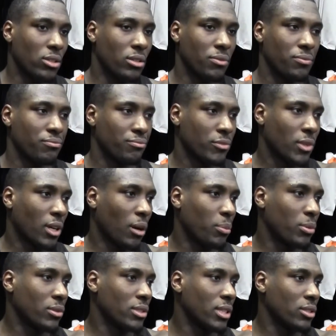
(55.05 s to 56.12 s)
the
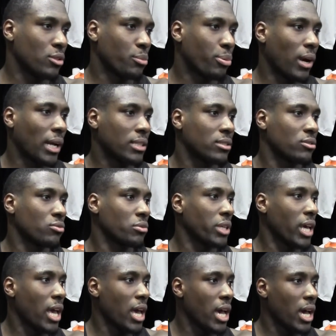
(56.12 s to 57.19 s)
couple of days of practice we
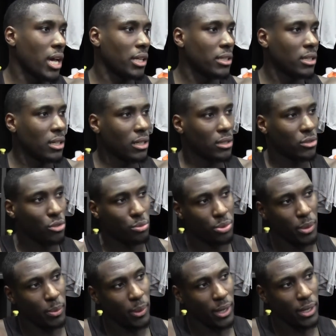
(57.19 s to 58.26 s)
had to
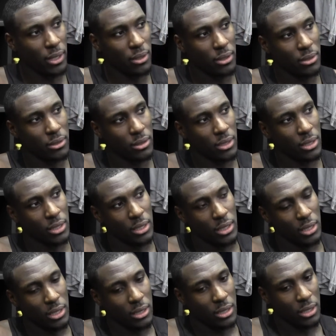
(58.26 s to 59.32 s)
prepare
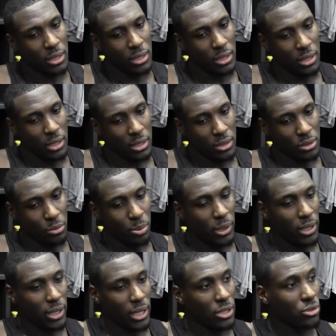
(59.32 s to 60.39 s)
to
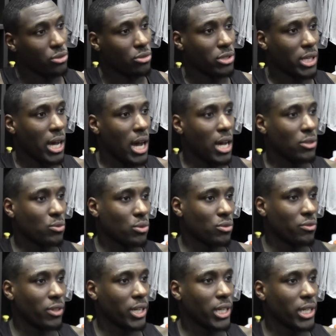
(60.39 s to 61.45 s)
play against those guys
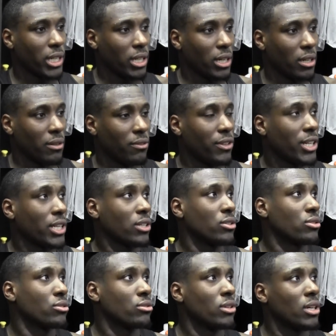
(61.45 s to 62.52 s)
was very very
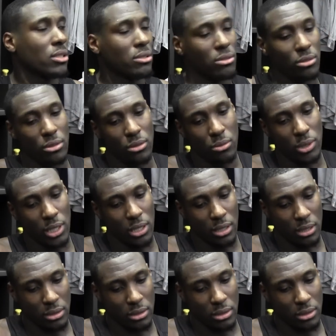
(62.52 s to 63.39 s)
good to us. You know, we